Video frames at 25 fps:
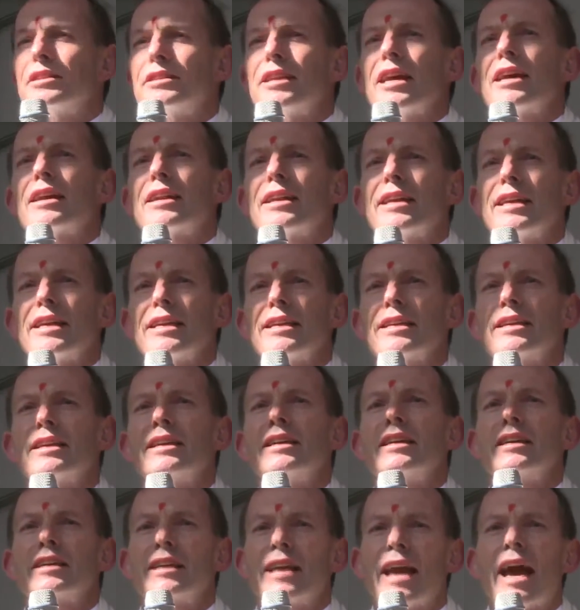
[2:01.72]
Delhi,
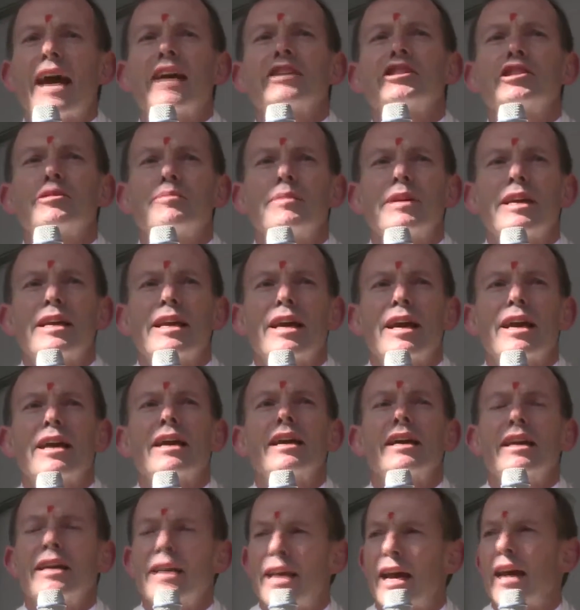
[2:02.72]
Kashmir
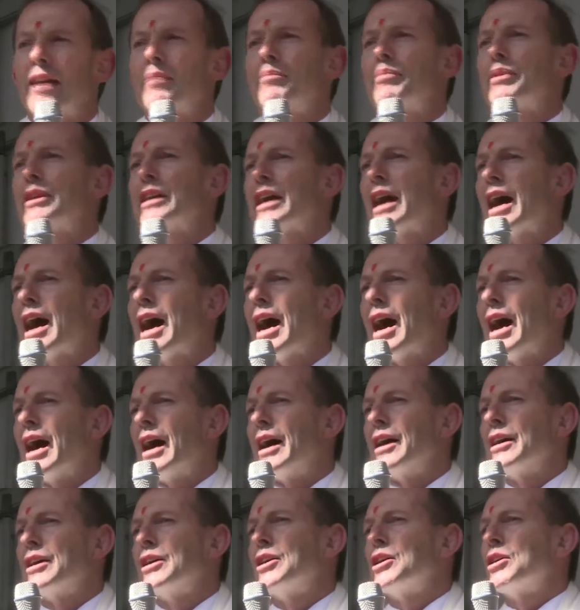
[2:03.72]
and
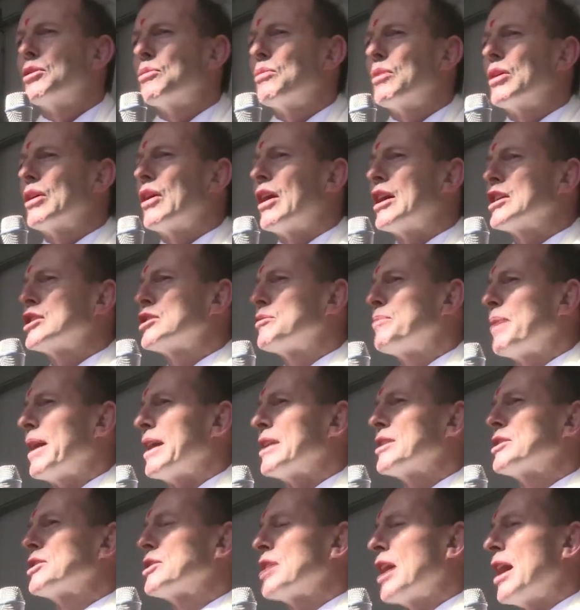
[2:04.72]
Bihar, where I
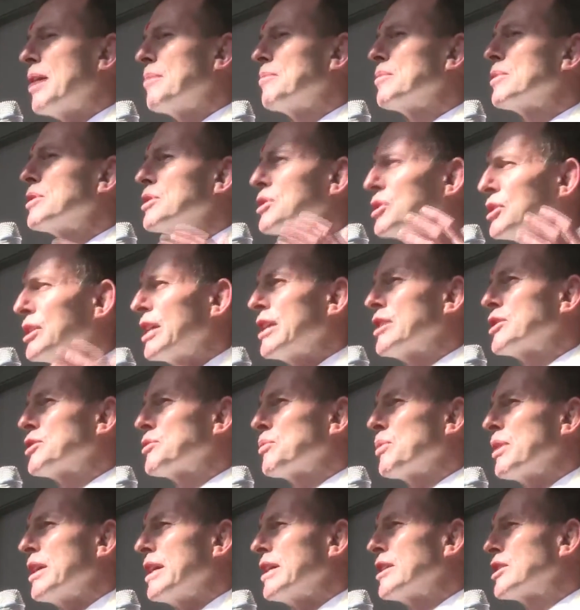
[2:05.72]
spent some six
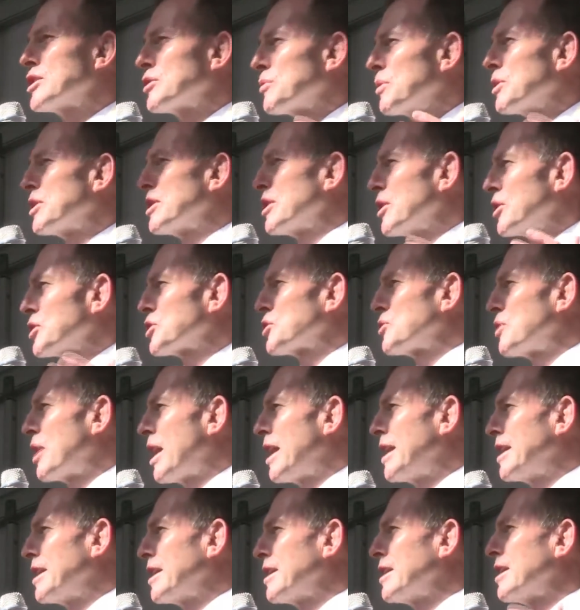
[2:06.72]
weeks with the
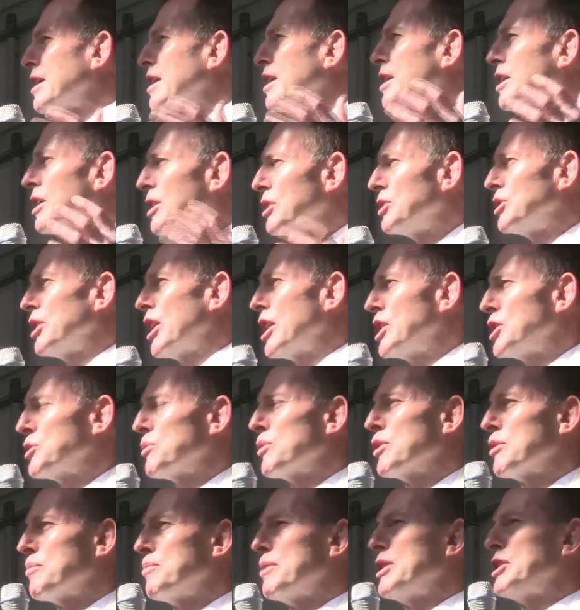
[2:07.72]
Australian
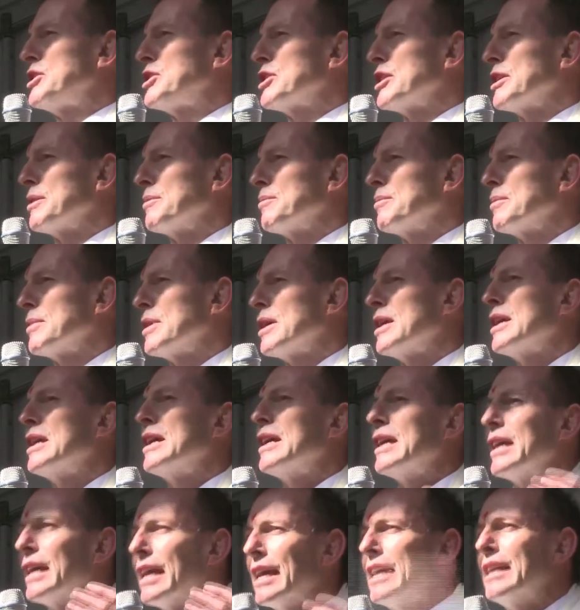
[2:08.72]
Jesuit Mission.
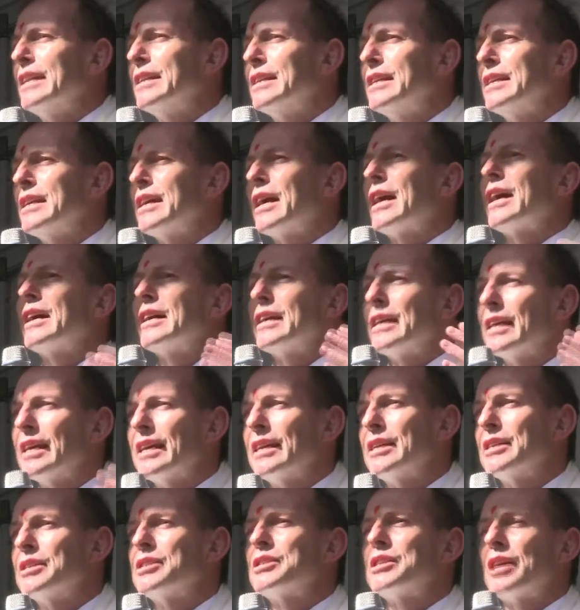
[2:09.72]
India
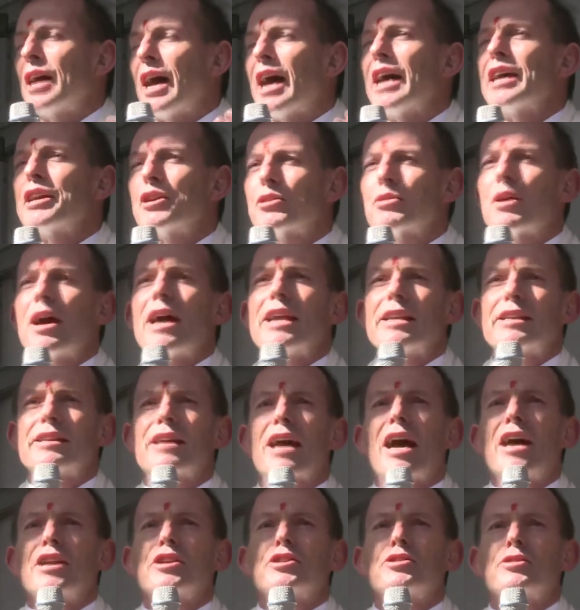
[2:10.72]
is a great
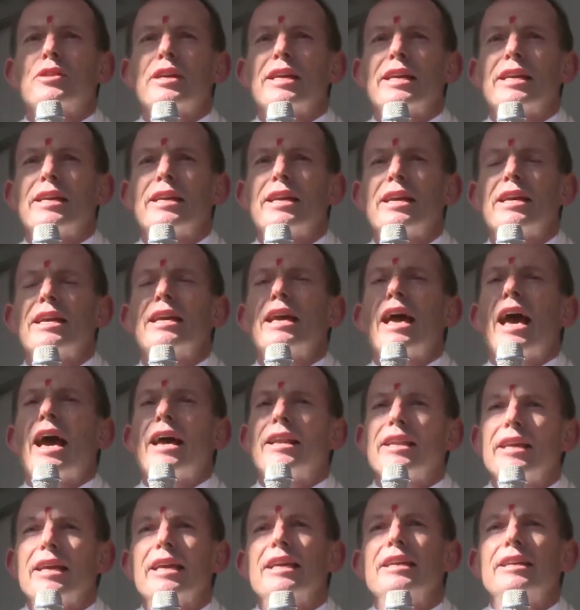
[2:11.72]
country,
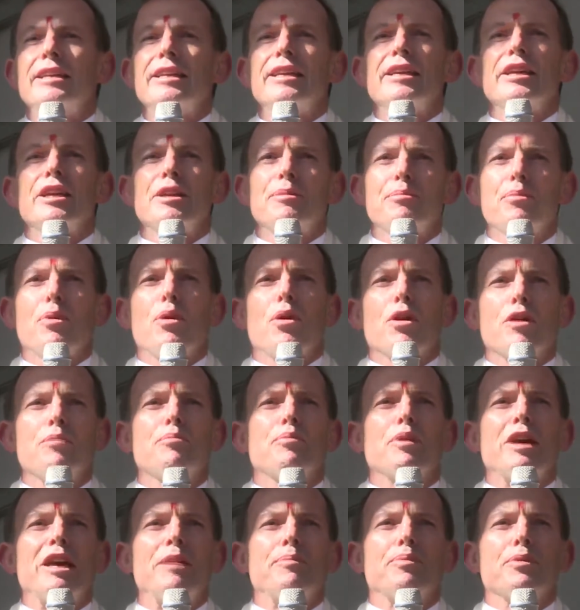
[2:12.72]
and Indian-born
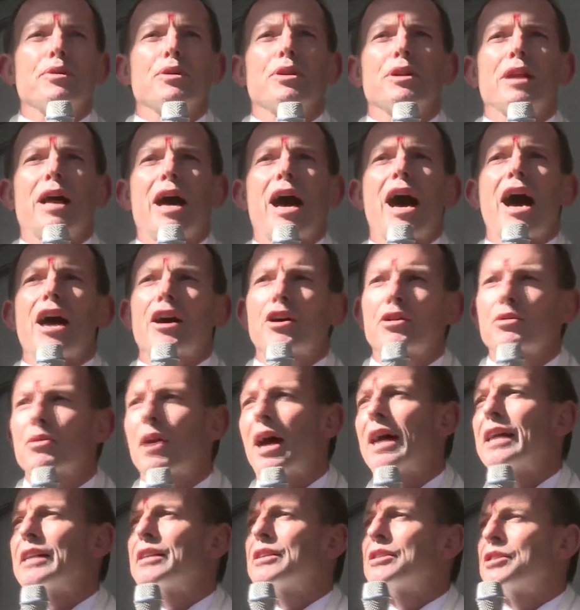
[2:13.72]
people are
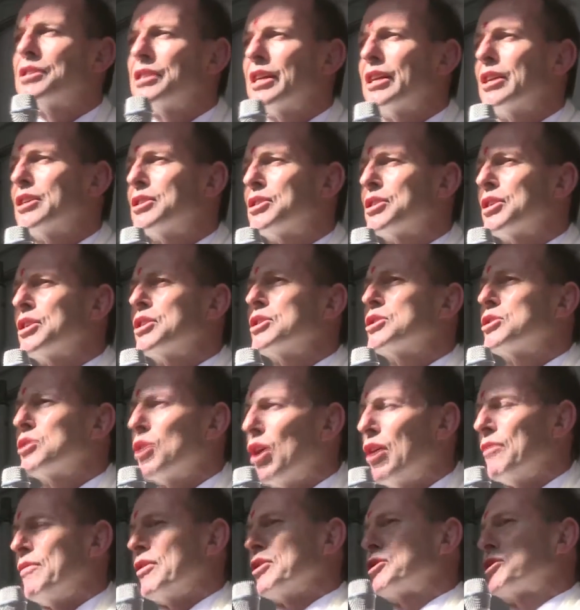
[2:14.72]
great citizens
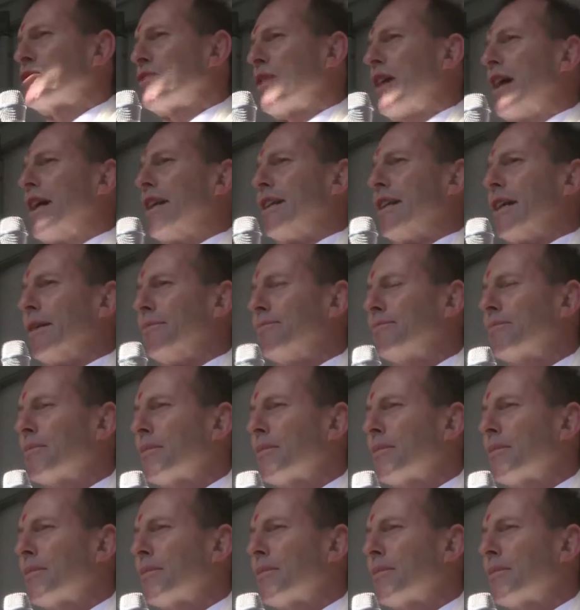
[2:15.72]
of Australia.